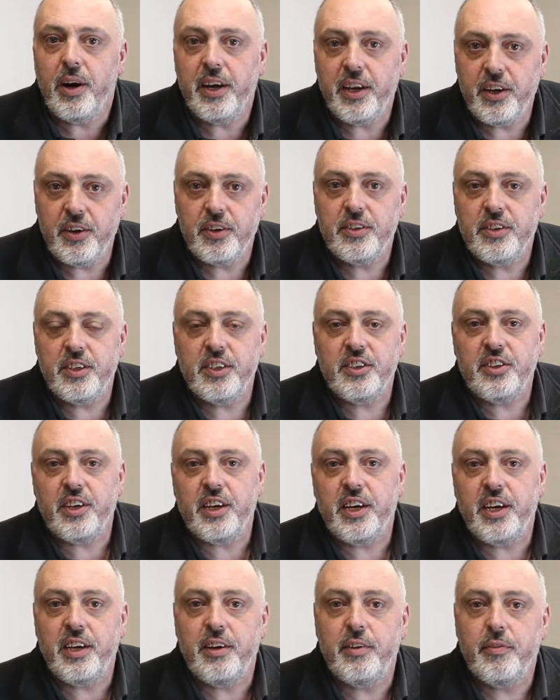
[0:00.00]
I done the
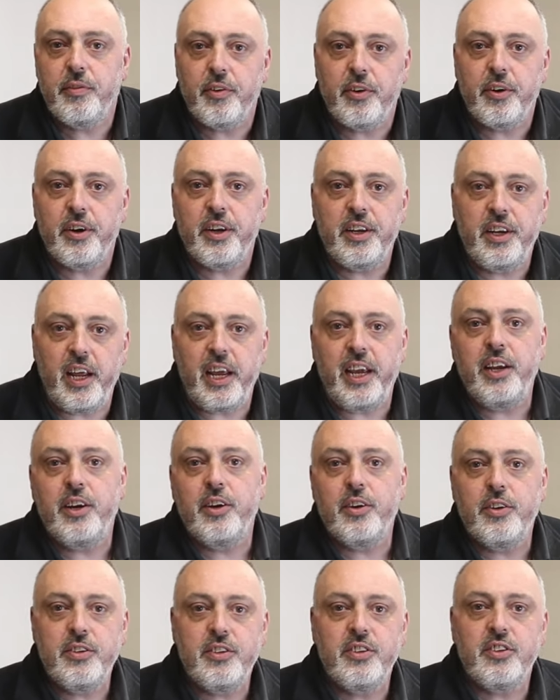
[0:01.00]
design for the
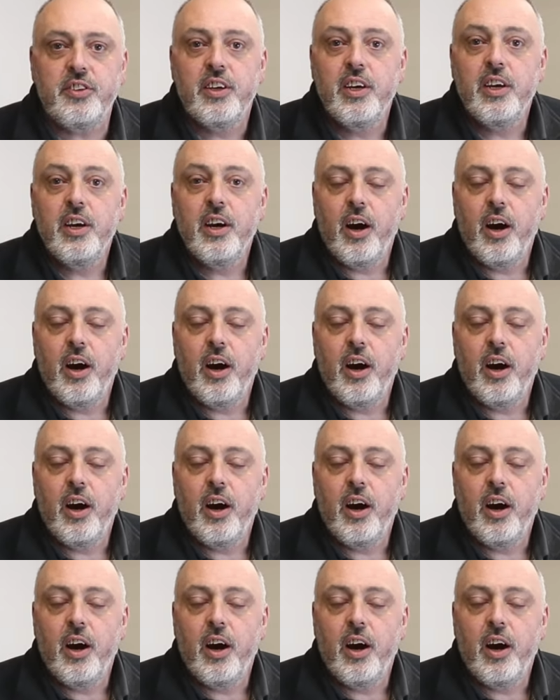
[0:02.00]
T-nuts